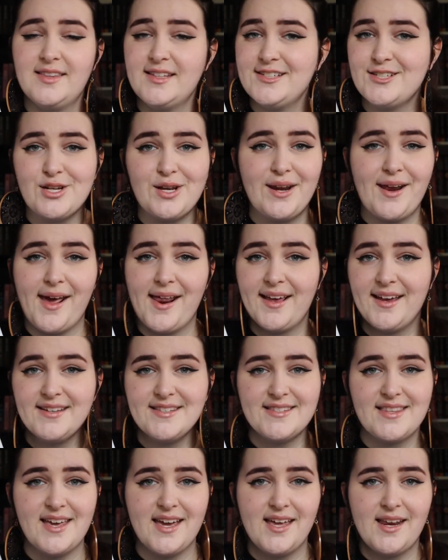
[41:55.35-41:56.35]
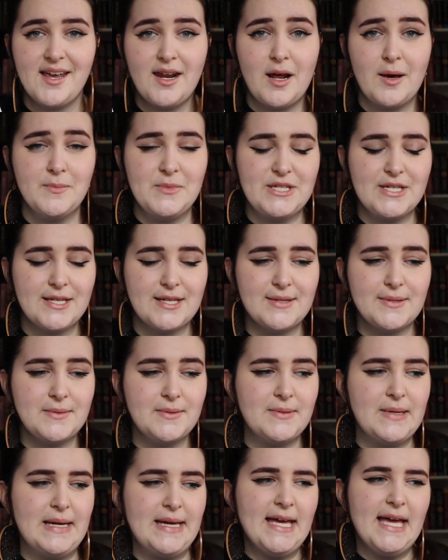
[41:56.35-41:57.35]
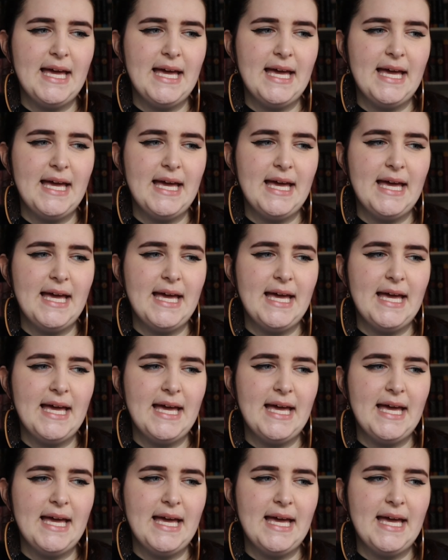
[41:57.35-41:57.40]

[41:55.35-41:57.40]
the shenanigans they get up to.